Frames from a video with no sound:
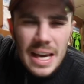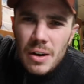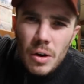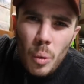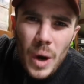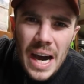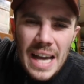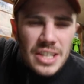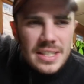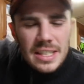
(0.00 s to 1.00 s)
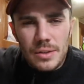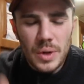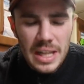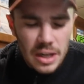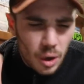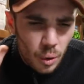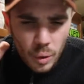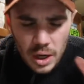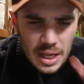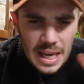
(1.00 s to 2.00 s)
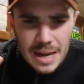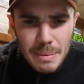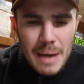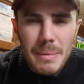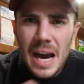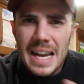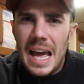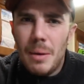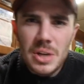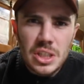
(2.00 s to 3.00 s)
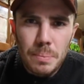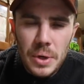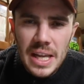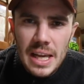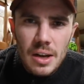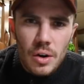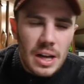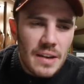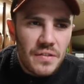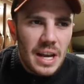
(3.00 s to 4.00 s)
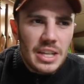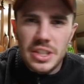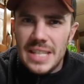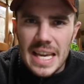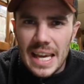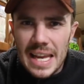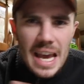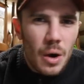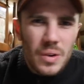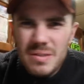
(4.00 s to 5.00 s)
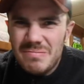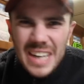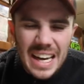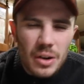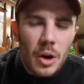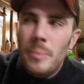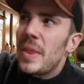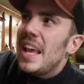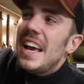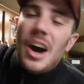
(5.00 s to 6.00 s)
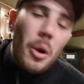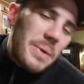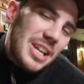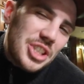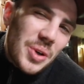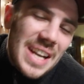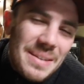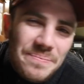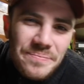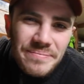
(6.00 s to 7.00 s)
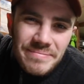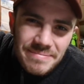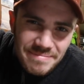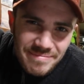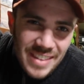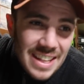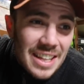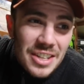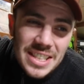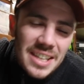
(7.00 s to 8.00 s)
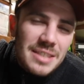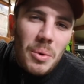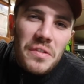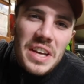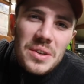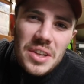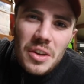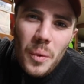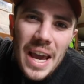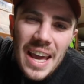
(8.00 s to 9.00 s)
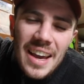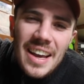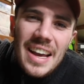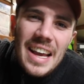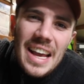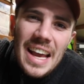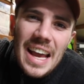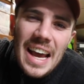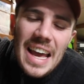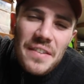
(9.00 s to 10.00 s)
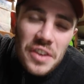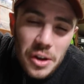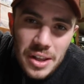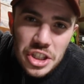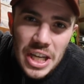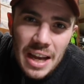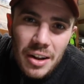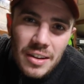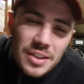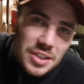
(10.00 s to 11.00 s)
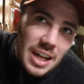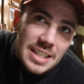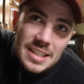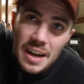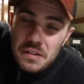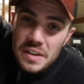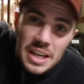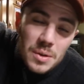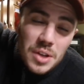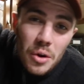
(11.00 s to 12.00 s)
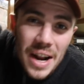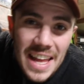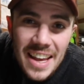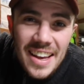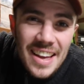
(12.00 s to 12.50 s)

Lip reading: I don't know why. I just didn't really know in my mind how much to put in or if I should take any out. I don't know. Hope you enjoyed it. There's tons more videos on the way. If you're new to the channel, there's lots of videos already.